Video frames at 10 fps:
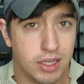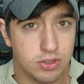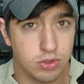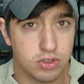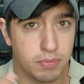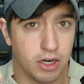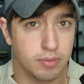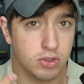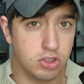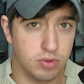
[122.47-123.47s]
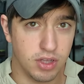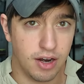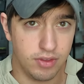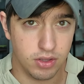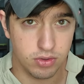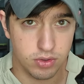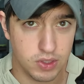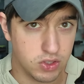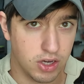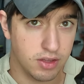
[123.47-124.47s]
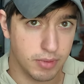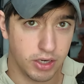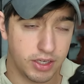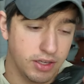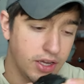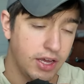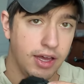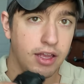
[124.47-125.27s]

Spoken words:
laser is comparable to a lot of the other units on the market.